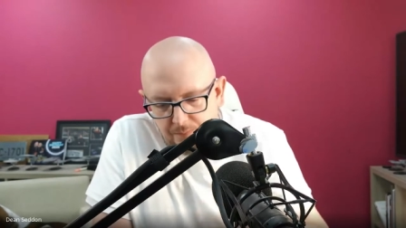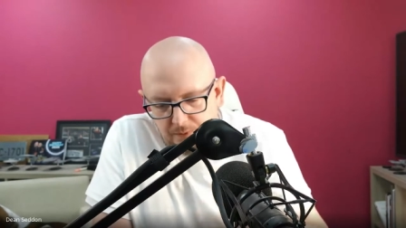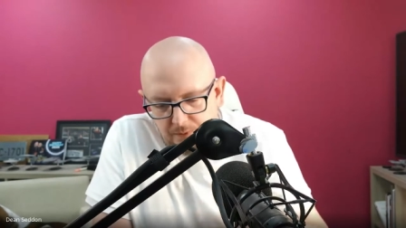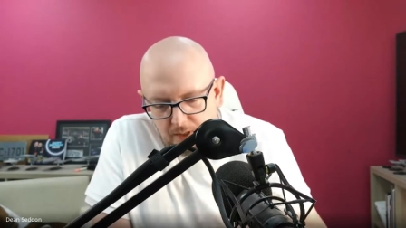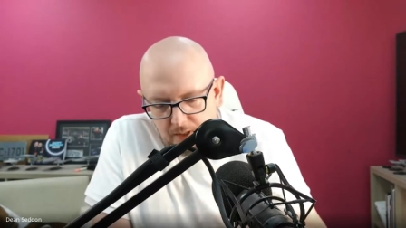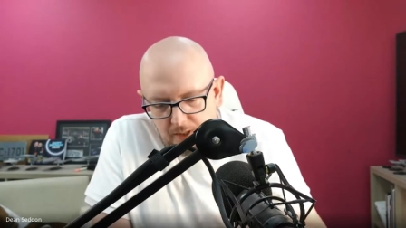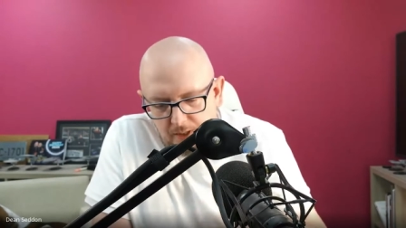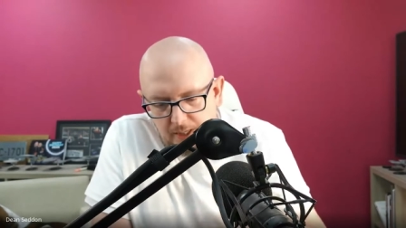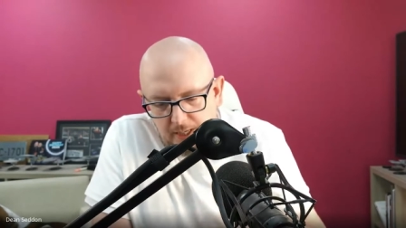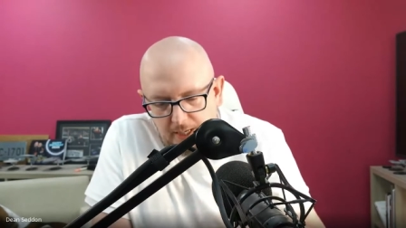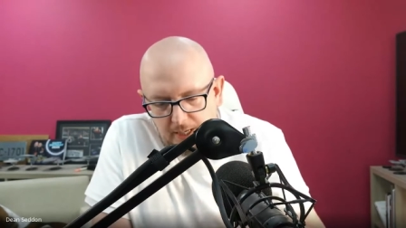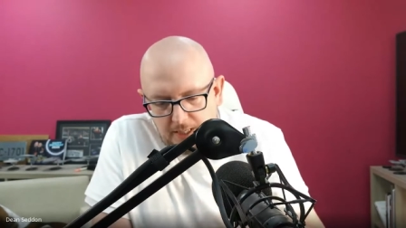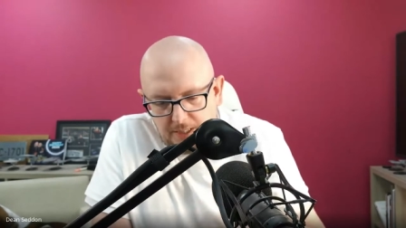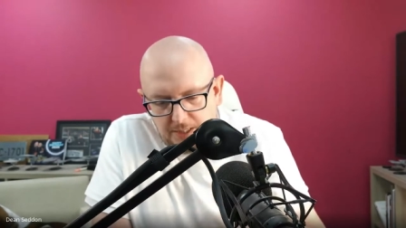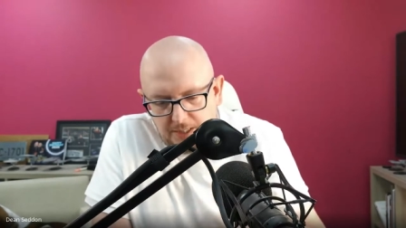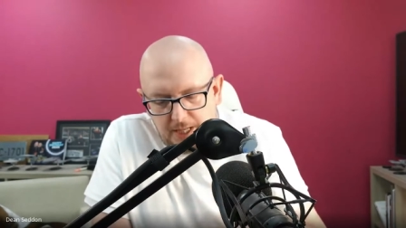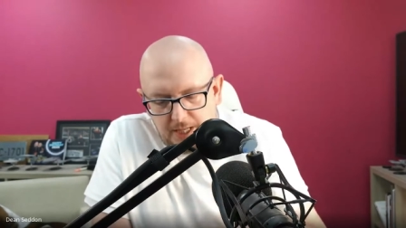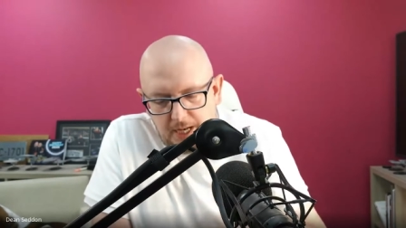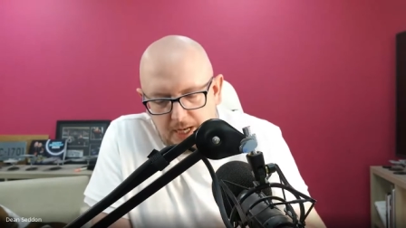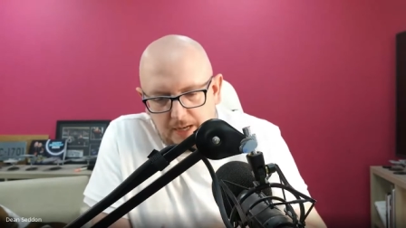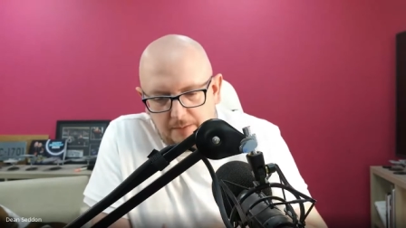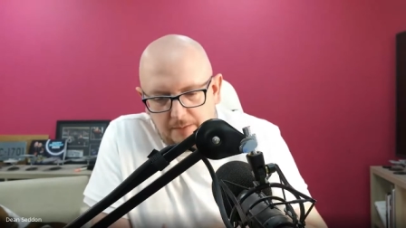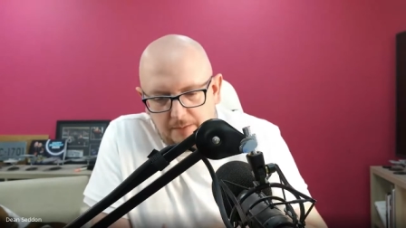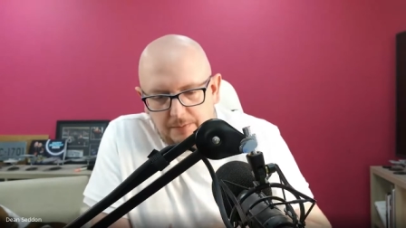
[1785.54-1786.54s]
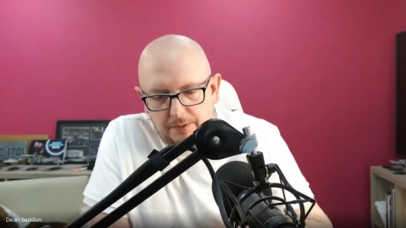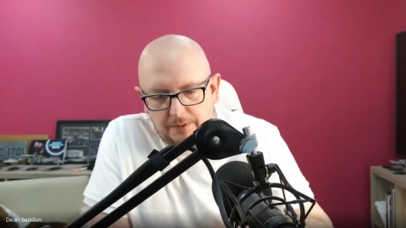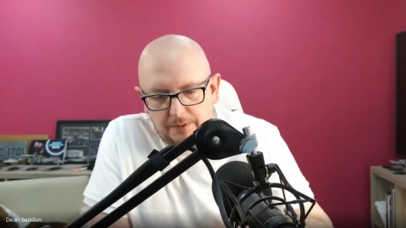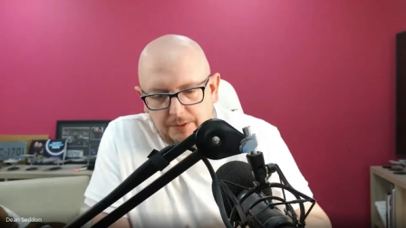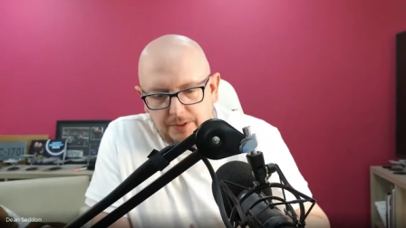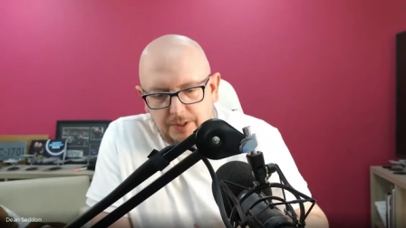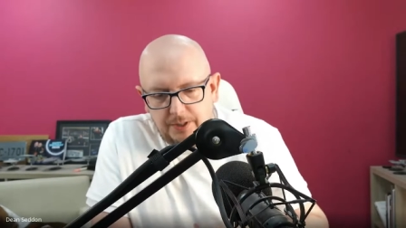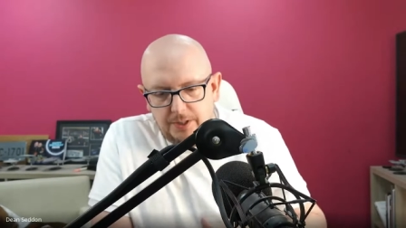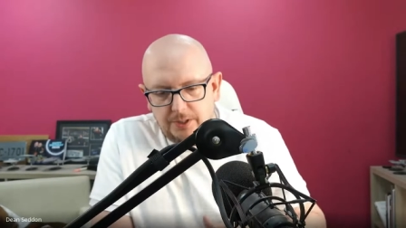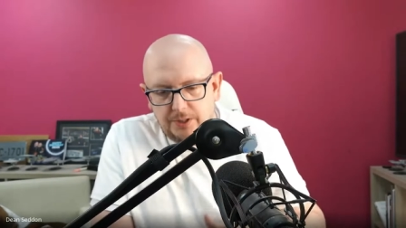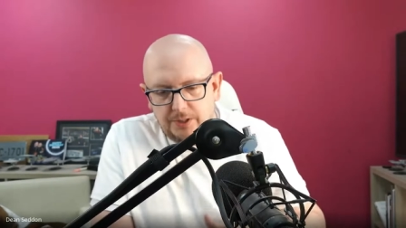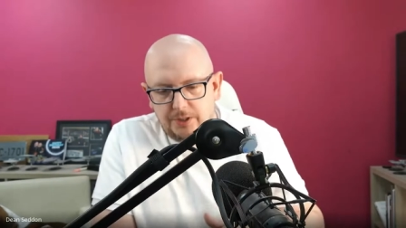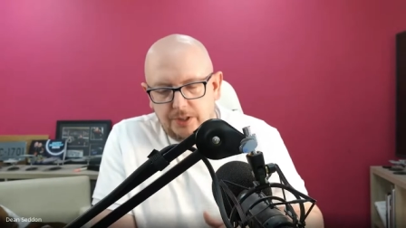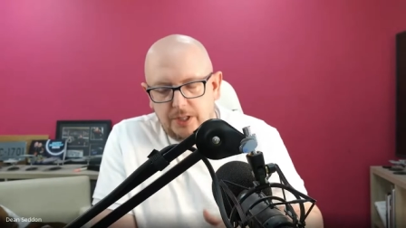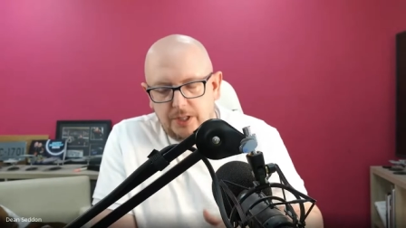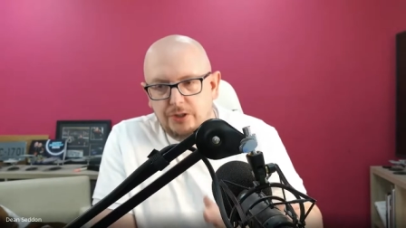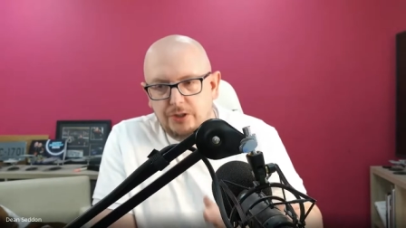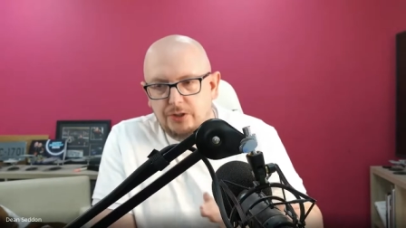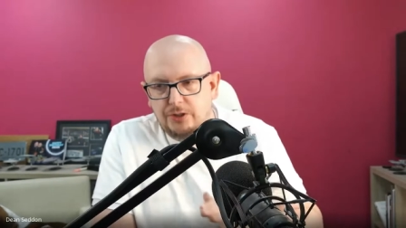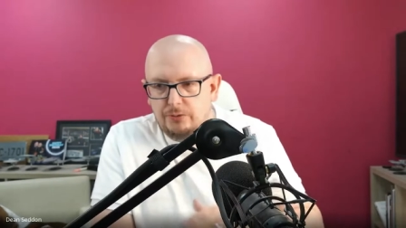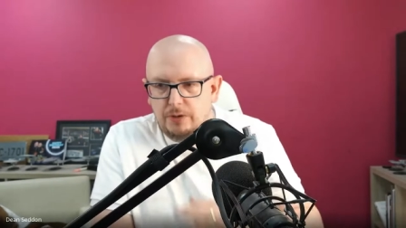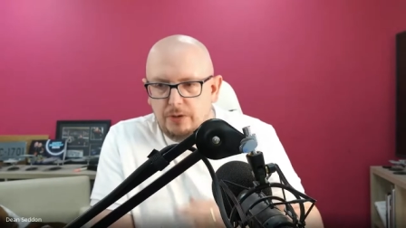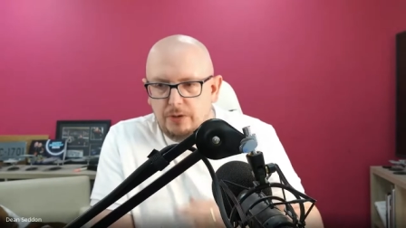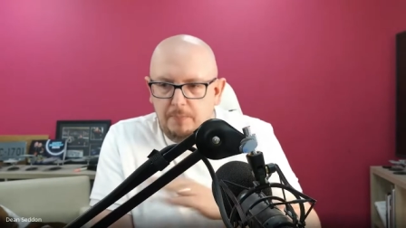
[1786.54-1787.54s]
is that there's
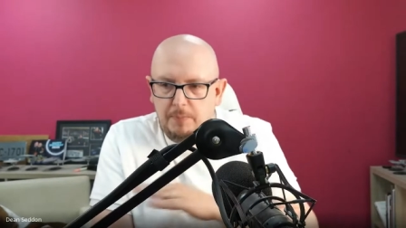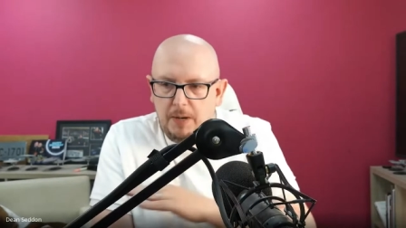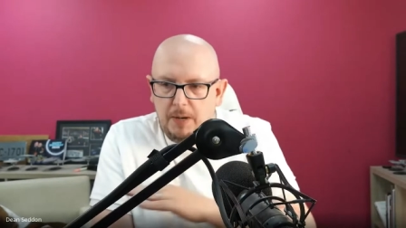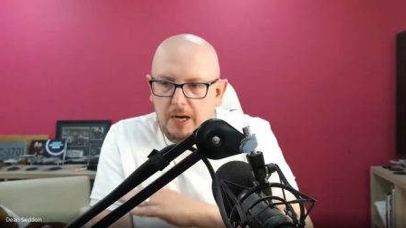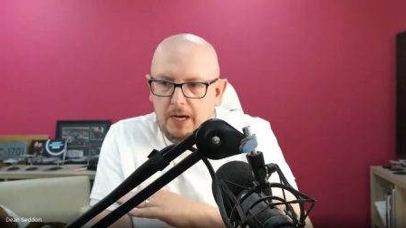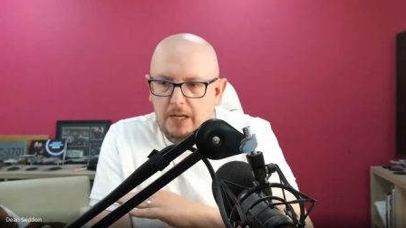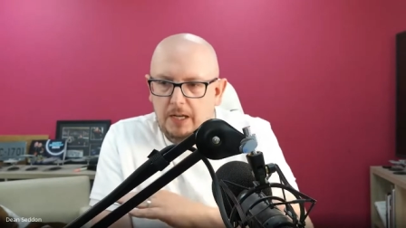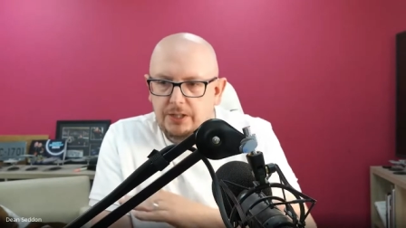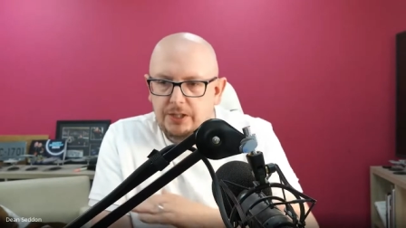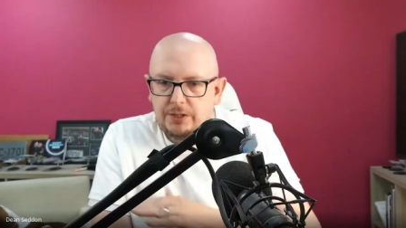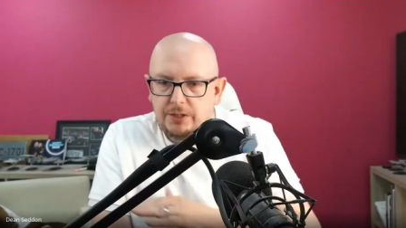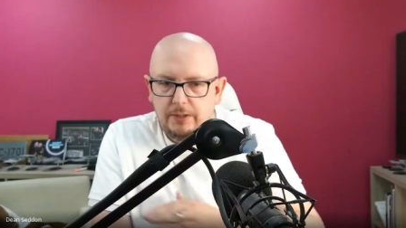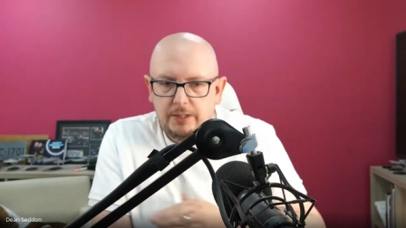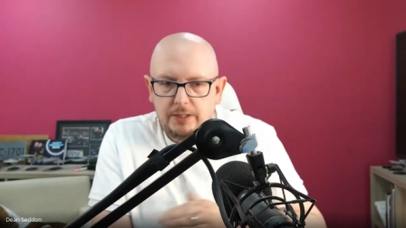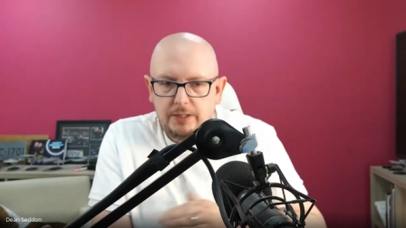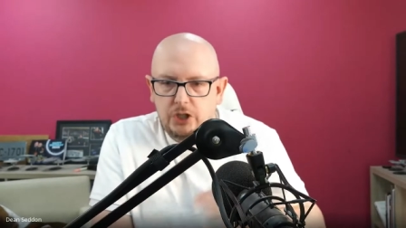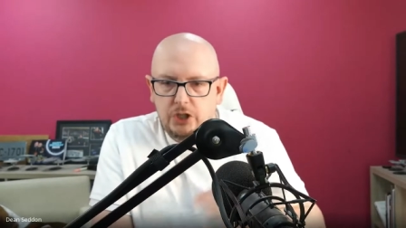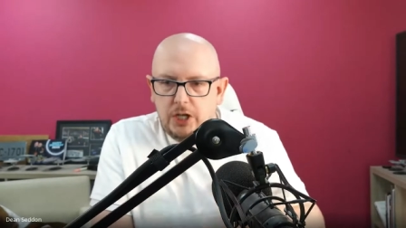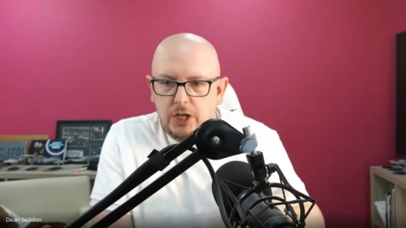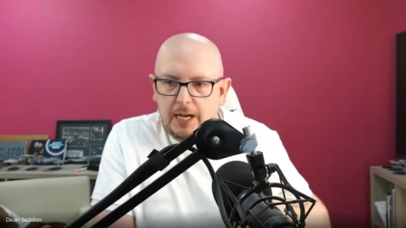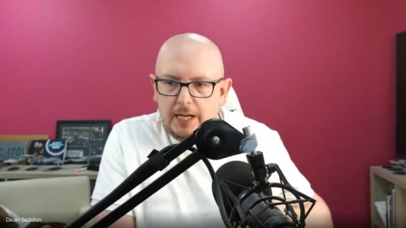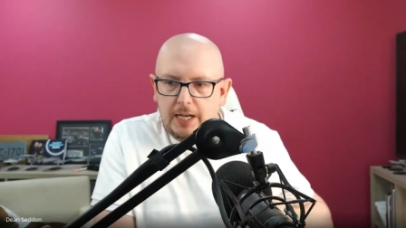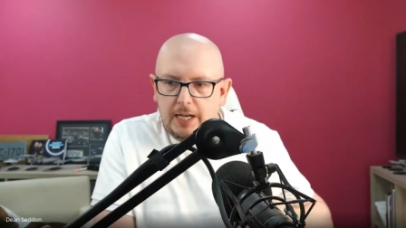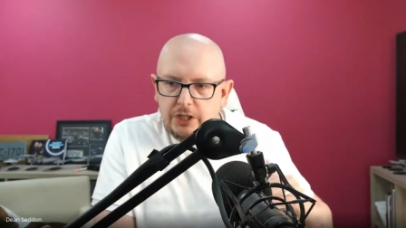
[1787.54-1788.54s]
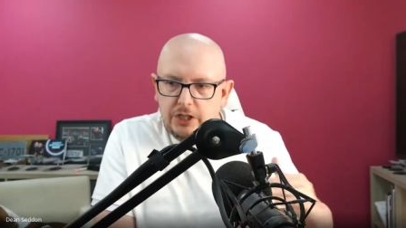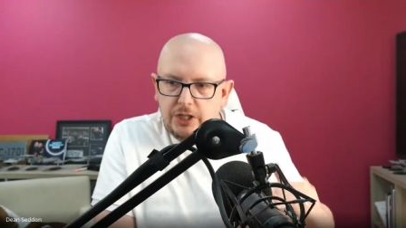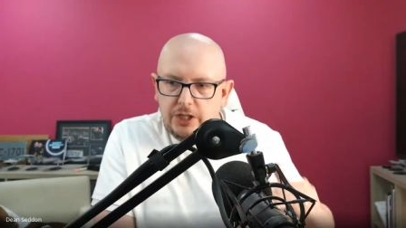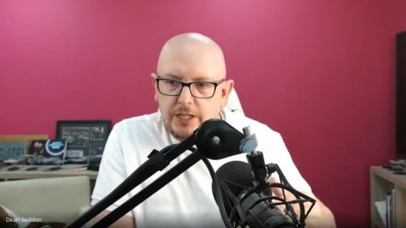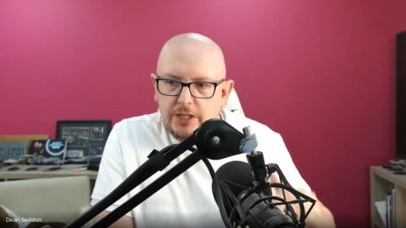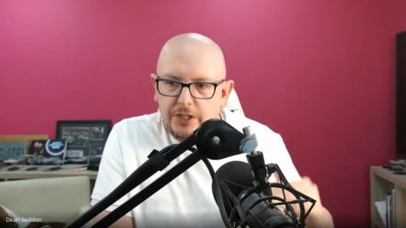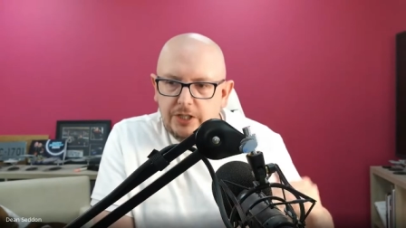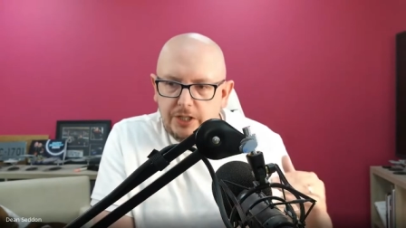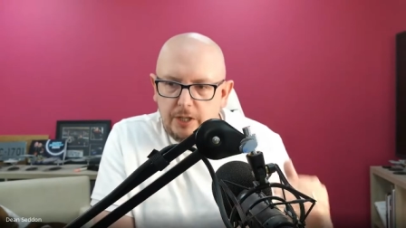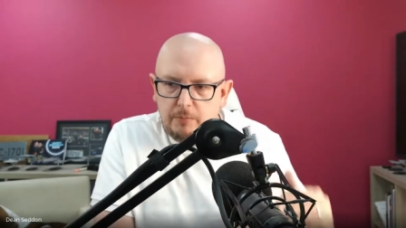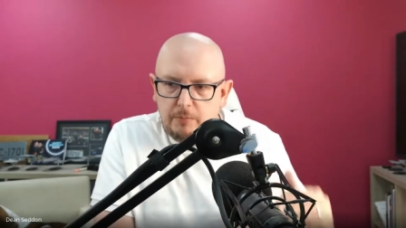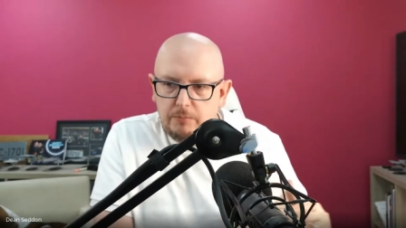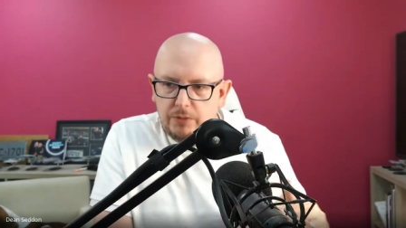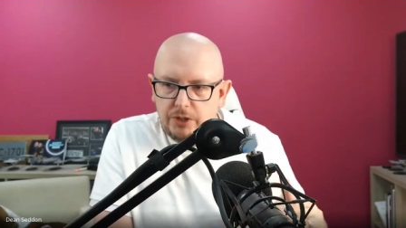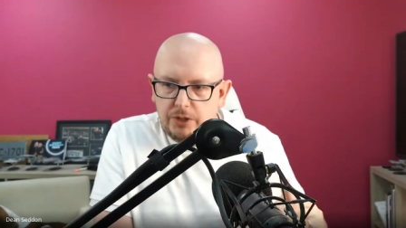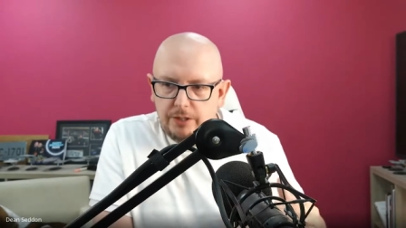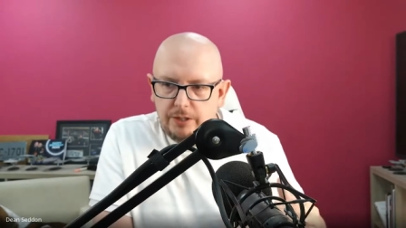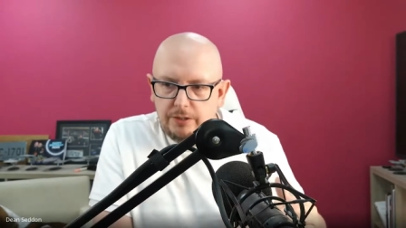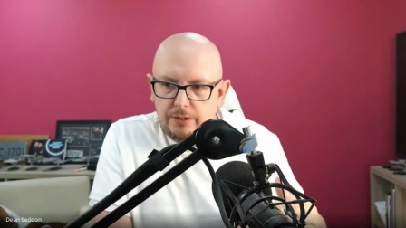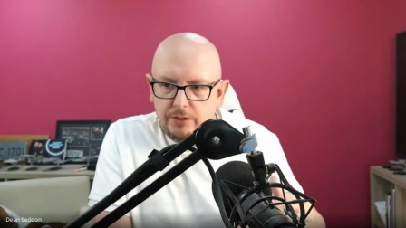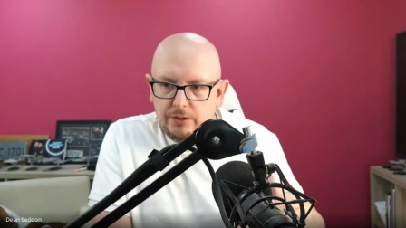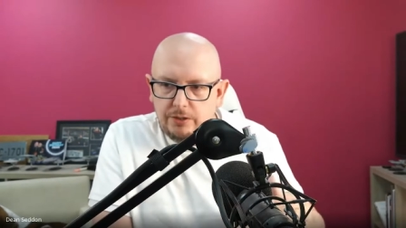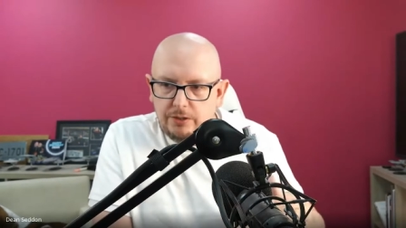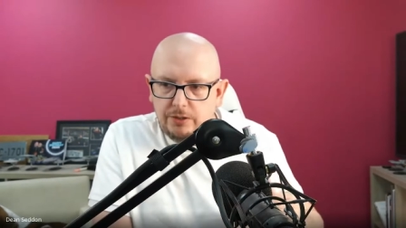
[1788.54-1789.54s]
there's three parts to it. Challenge the
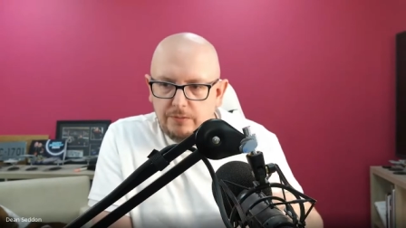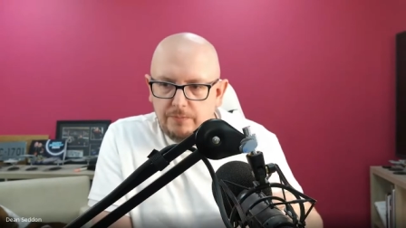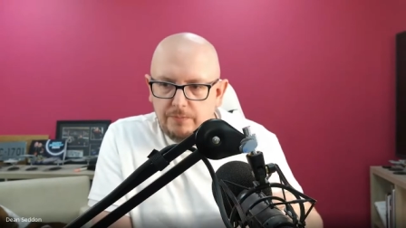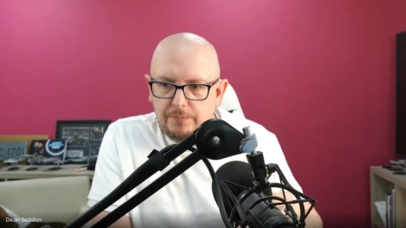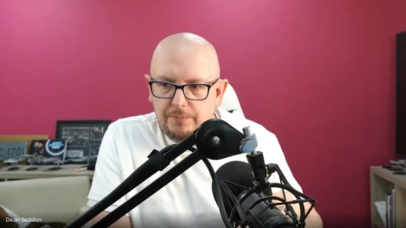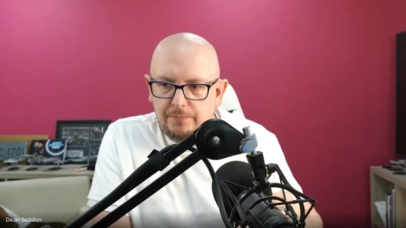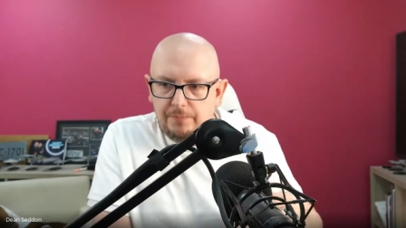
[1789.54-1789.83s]
assumptions,